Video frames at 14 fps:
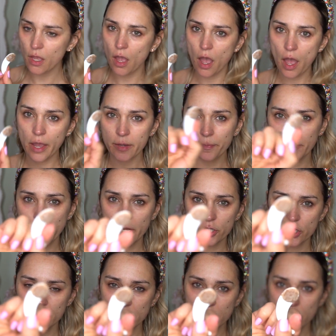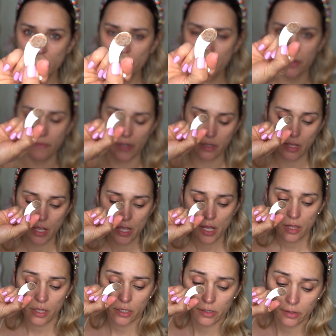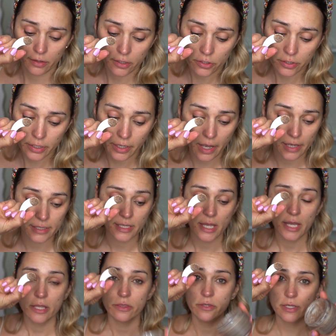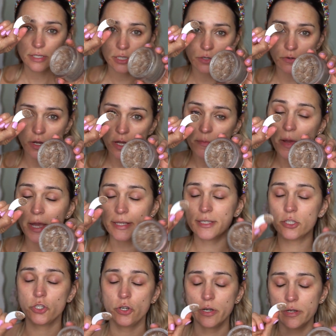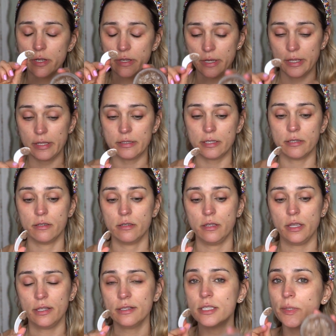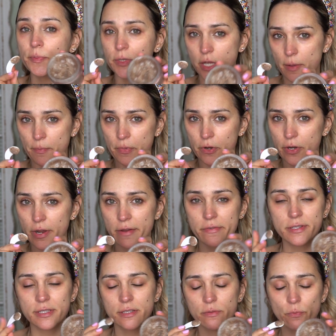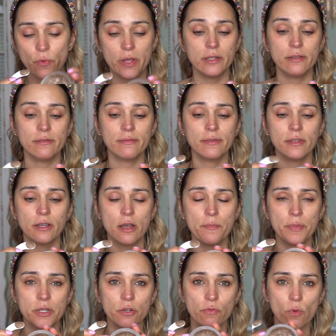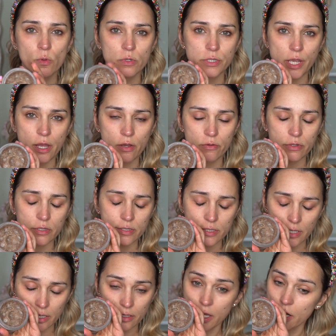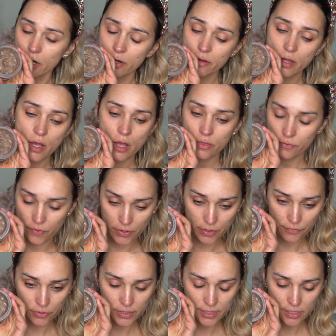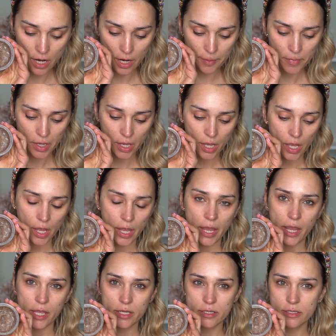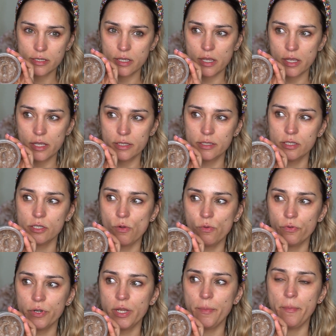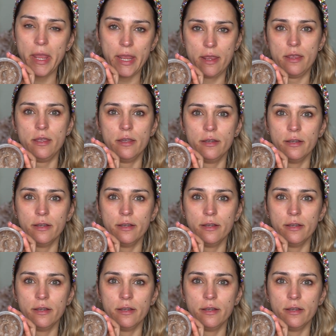I apply just a little bit of it. Like literally guys, this scrub, I started it in September, ever since when the company rolled out the skincare the very first time, and it's already May.